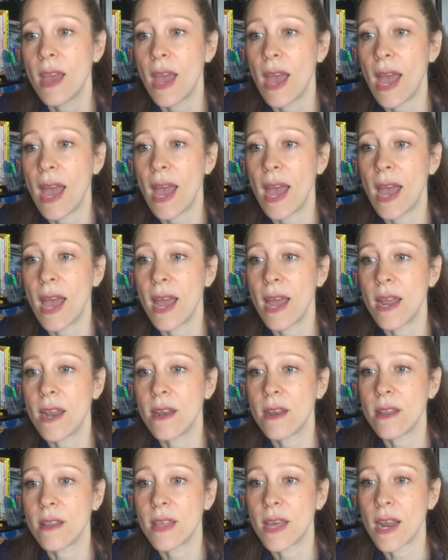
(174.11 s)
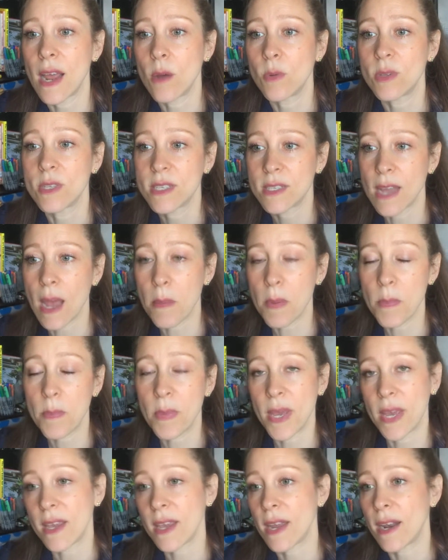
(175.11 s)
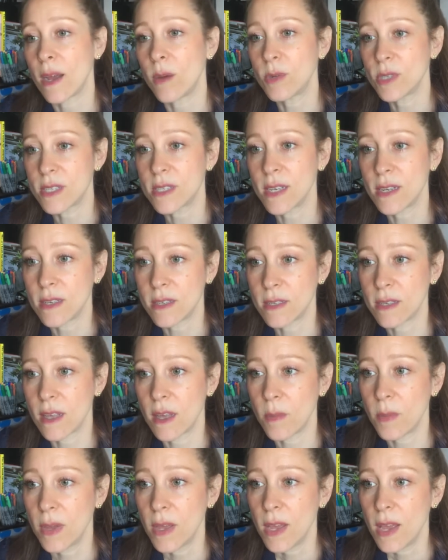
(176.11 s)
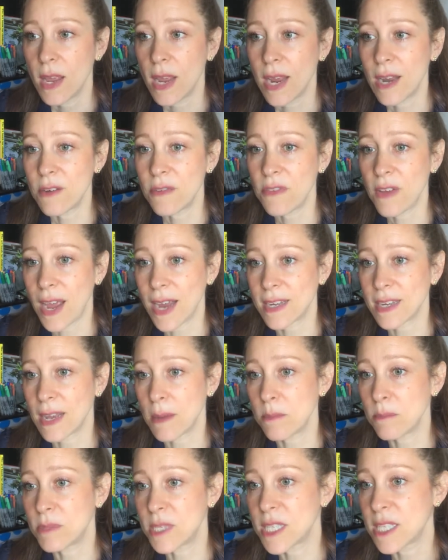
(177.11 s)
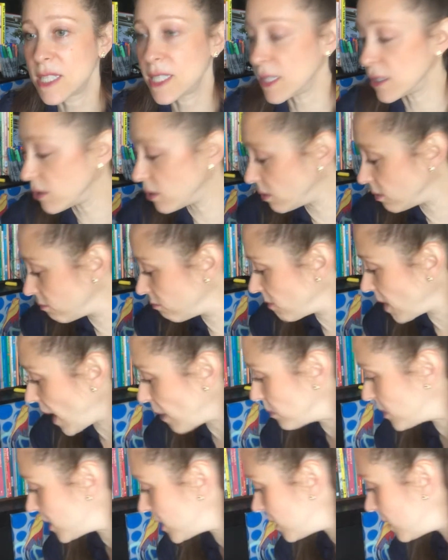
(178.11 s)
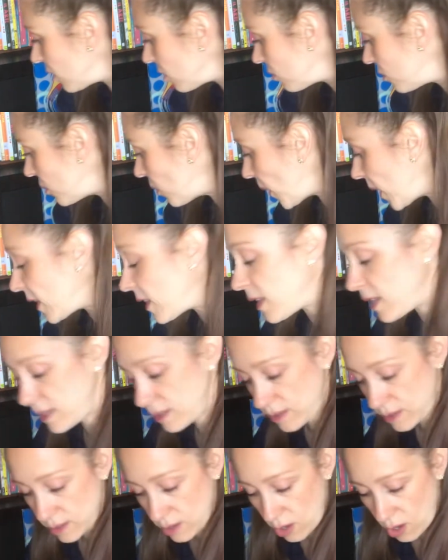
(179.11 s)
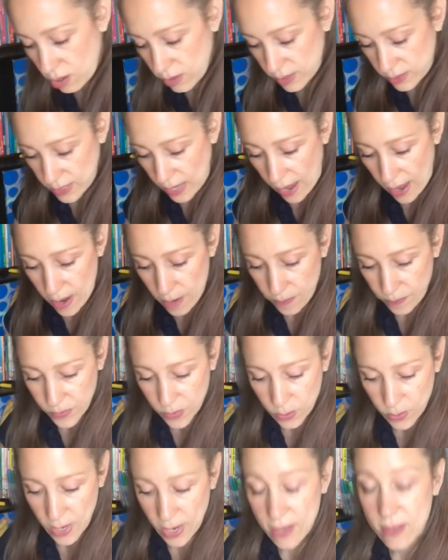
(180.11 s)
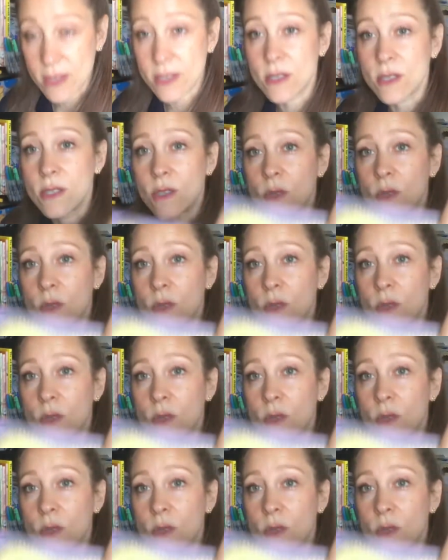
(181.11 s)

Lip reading: and then I would snap a pic and I would send it to them. In fact, I'm still doing these all the time. Okay. This is